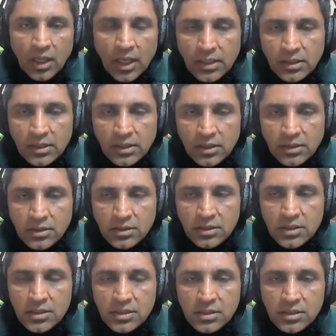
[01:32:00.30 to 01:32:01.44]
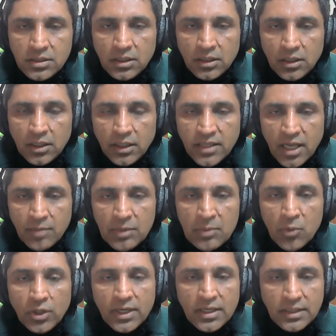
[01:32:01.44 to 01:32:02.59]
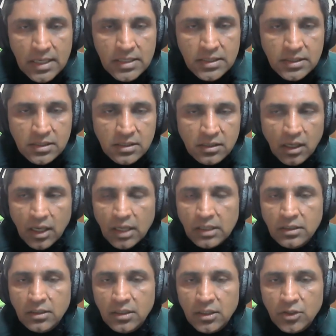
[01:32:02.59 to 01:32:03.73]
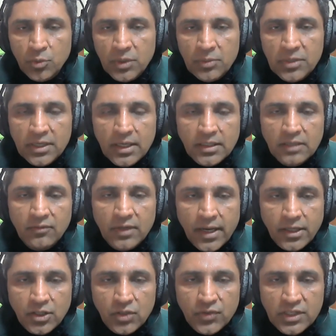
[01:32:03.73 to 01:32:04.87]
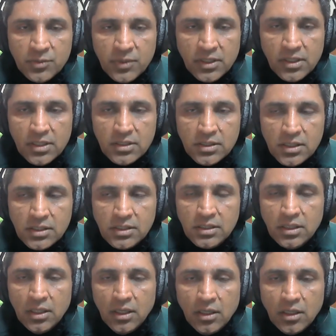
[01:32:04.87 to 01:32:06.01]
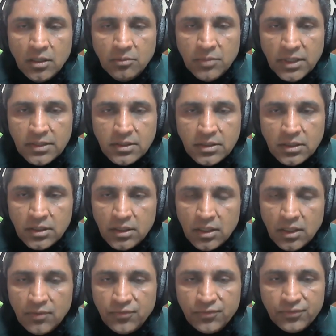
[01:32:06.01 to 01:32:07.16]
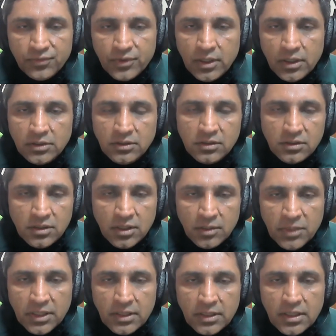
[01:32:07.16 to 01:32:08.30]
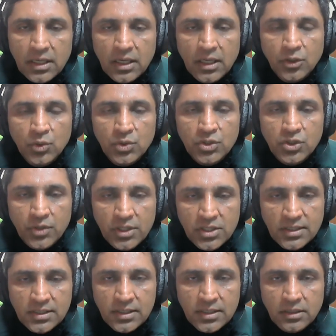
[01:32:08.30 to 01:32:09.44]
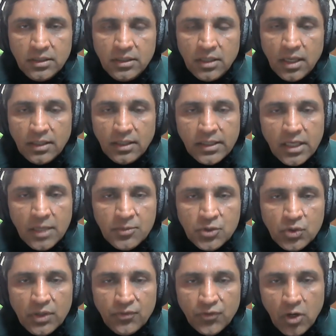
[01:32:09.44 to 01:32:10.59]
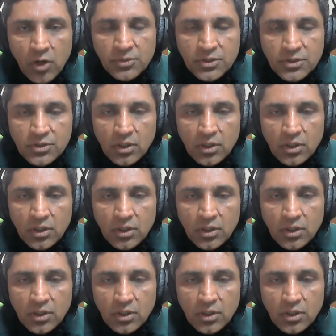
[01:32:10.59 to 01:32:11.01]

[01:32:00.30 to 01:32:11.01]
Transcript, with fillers: And it is uh, it can be more intense, and you may be getting variety of experiences. But uh, if uh, the media are used judiciously, that keeps you informed.